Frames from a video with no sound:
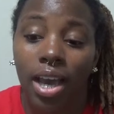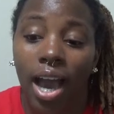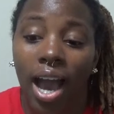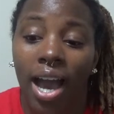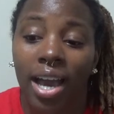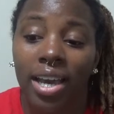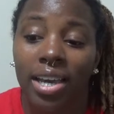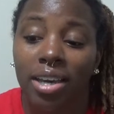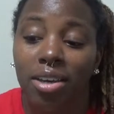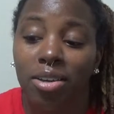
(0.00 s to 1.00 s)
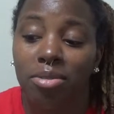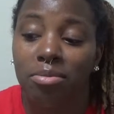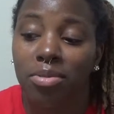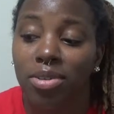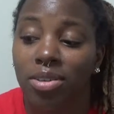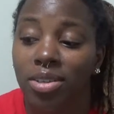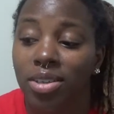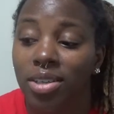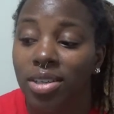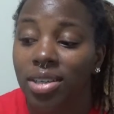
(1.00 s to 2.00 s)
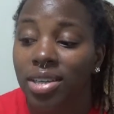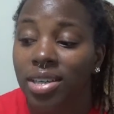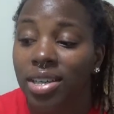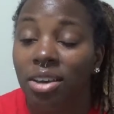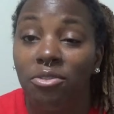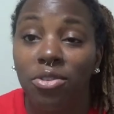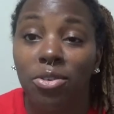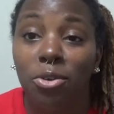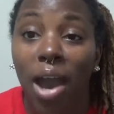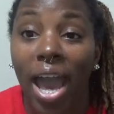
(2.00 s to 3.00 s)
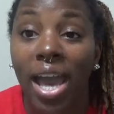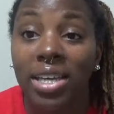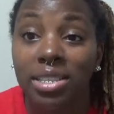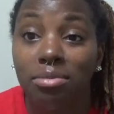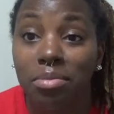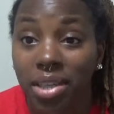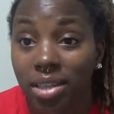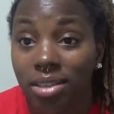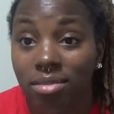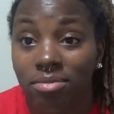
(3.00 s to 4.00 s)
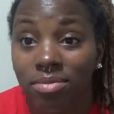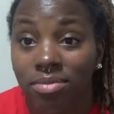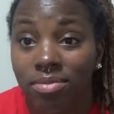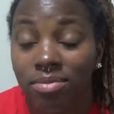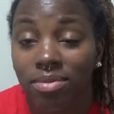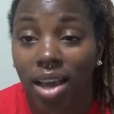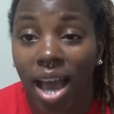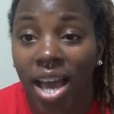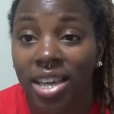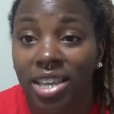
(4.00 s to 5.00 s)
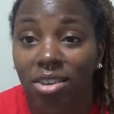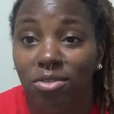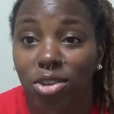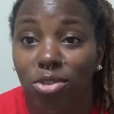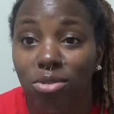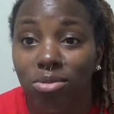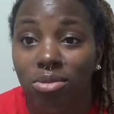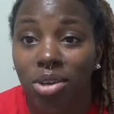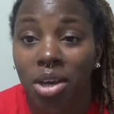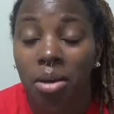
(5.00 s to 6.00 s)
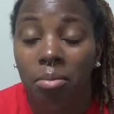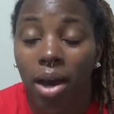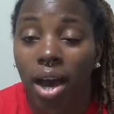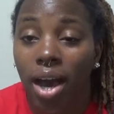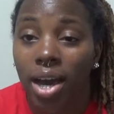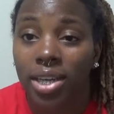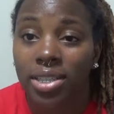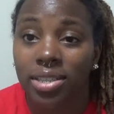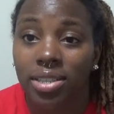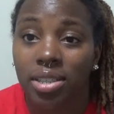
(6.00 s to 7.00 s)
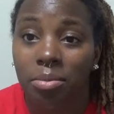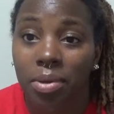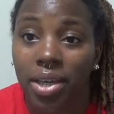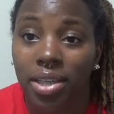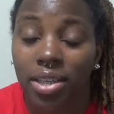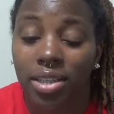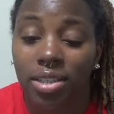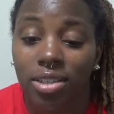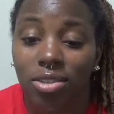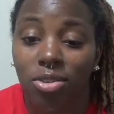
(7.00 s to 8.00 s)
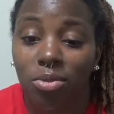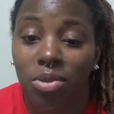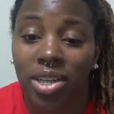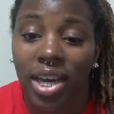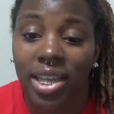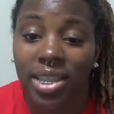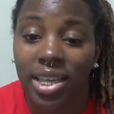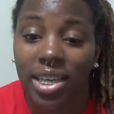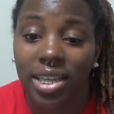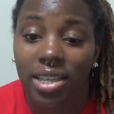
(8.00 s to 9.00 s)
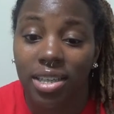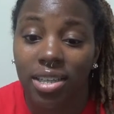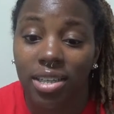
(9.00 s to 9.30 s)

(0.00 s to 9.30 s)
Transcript: I am, if you ask me, I give you my honest opinion or what I think